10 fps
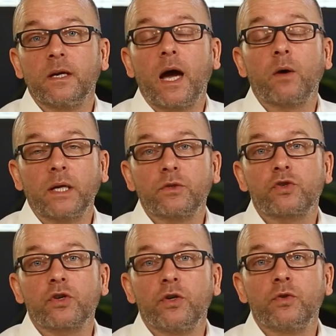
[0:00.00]
I would like to
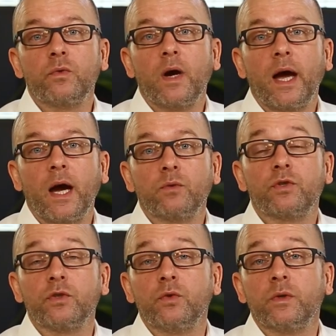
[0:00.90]
show you how to
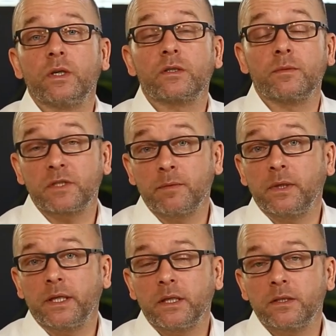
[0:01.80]
do some
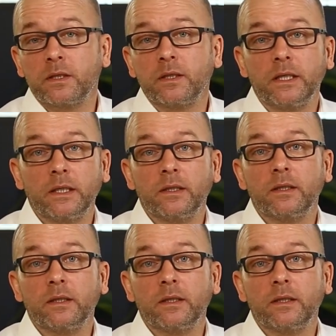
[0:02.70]
simple editing in